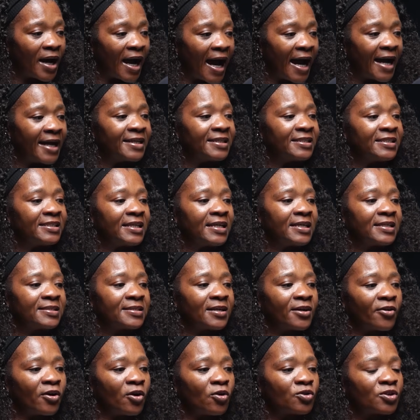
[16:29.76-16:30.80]
ideas
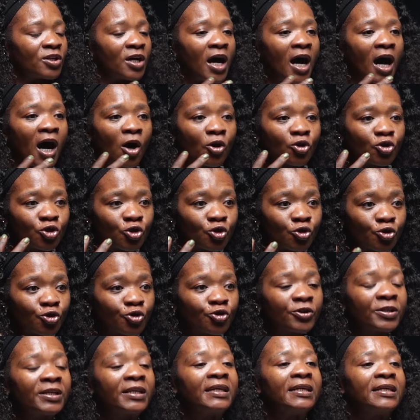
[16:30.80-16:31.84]
around how to
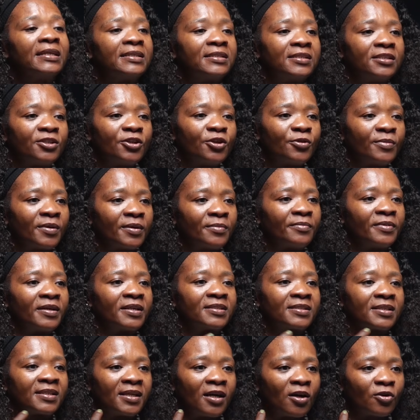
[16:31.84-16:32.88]
treat human
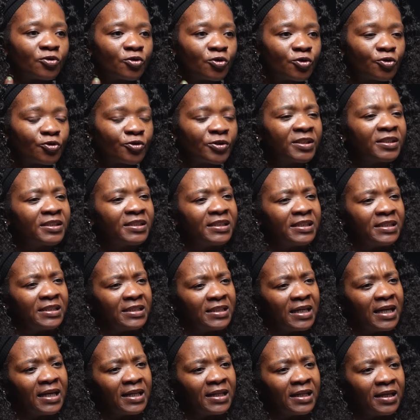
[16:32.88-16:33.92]
beings and how to treat
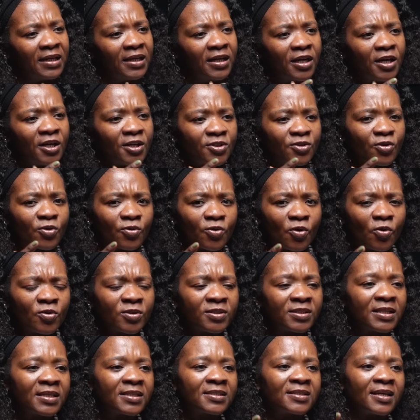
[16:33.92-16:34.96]
each other? So
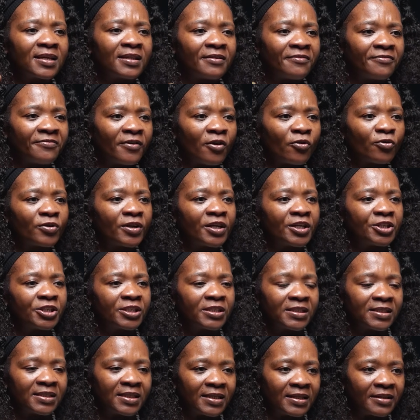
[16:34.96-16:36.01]
those things are the
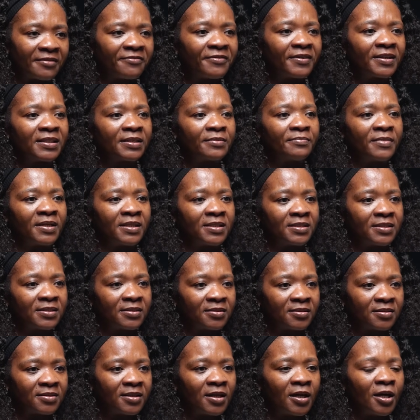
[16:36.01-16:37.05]
foundations and the
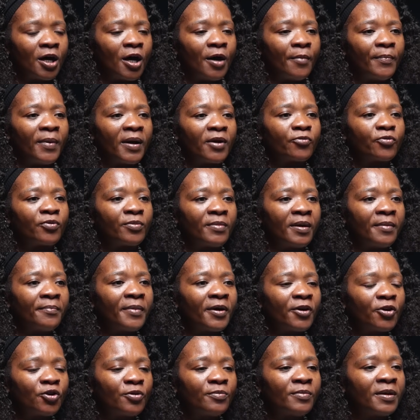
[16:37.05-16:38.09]
fundamentals. But
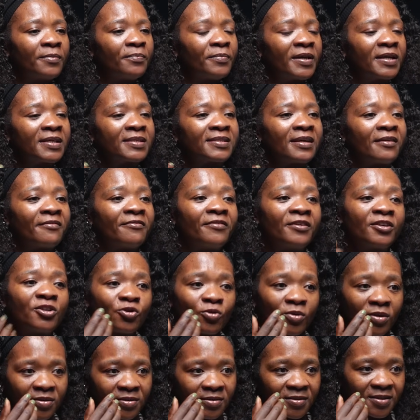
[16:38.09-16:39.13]
remember, human beings are
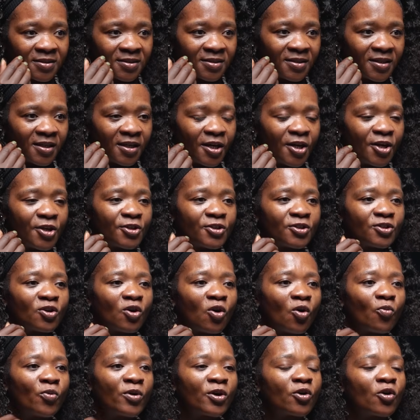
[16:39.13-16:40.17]
visuals.
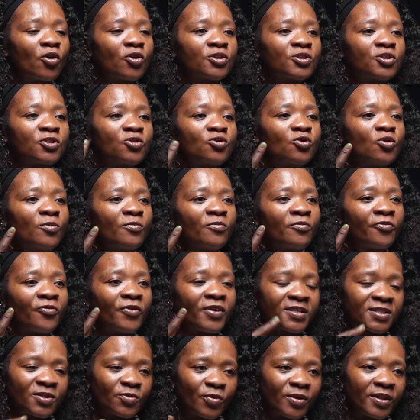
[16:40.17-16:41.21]
So we consume
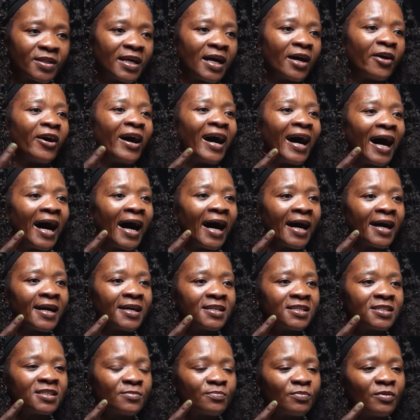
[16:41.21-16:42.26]
first with our
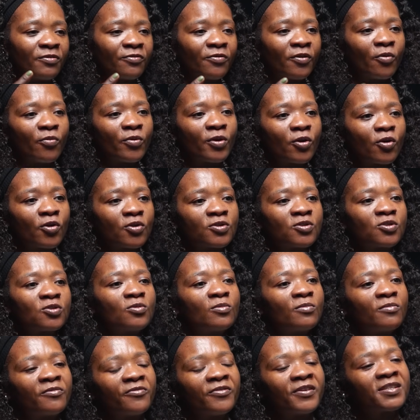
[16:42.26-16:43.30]
eyes before we
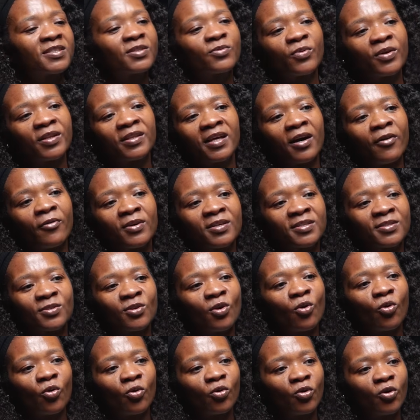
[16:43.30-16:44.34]
consume first with our
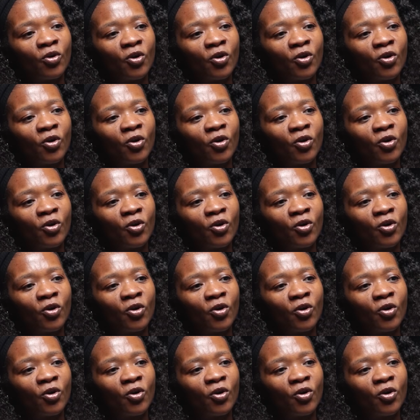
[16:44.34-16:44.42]
soul.